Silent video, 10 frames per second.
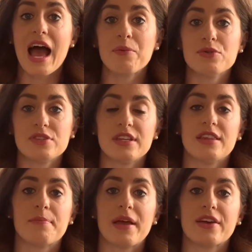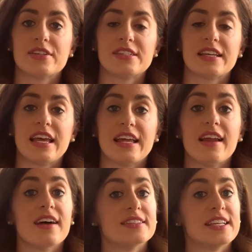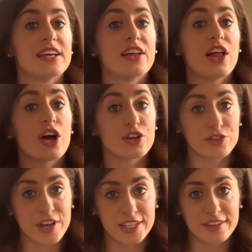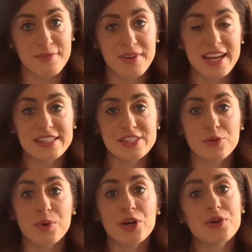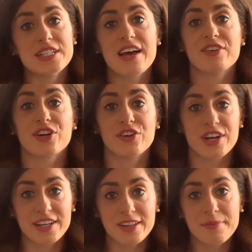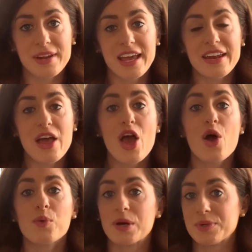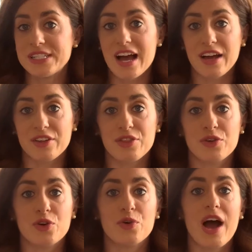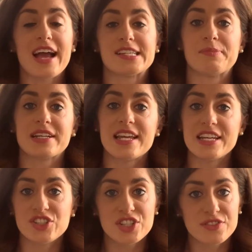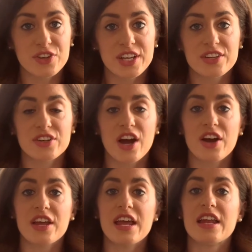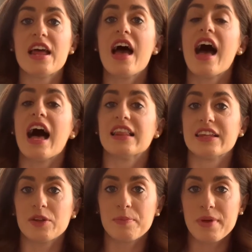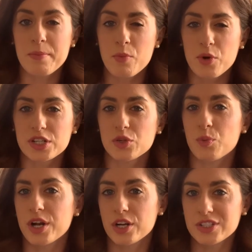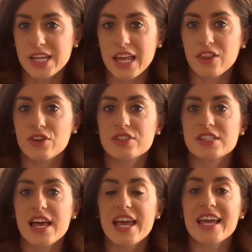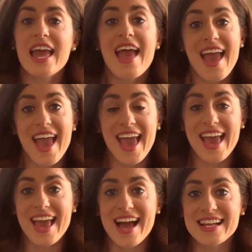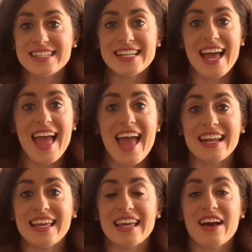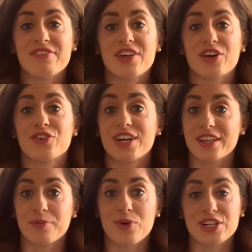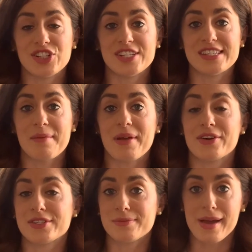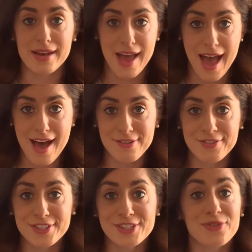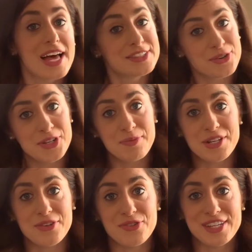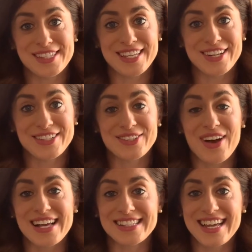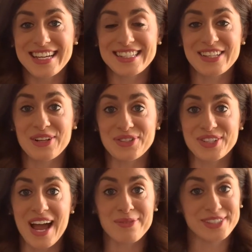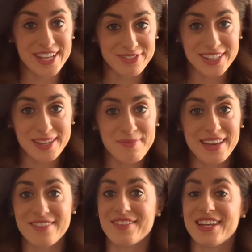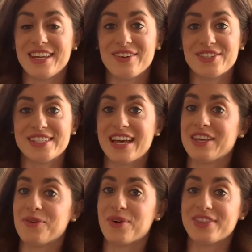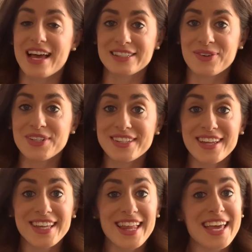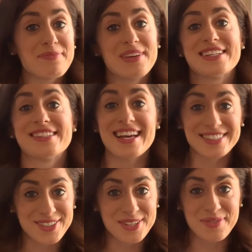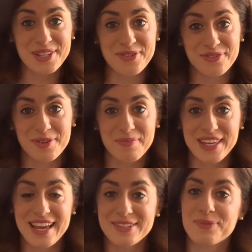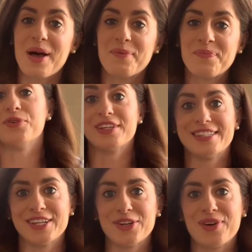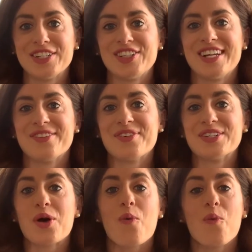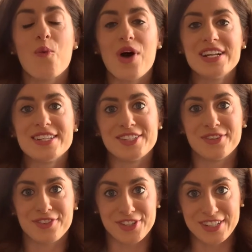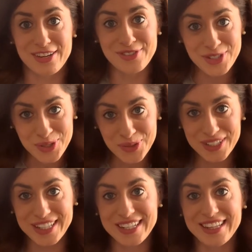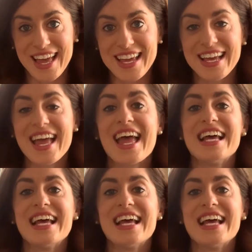won't see the parents again until our curriculum night. So we're going to have a curriculum night where we talk through expectations for kindergarten, a little bit more into what our day looks like, and any of the curriculum questions that parents might have. So that's going to be new this year. So as that gets closer, I will definitely make a video to tell you what that's going to look like, because that's going to be new for me as well. Ooh, this is a good question. It was, what does your first day of school look like?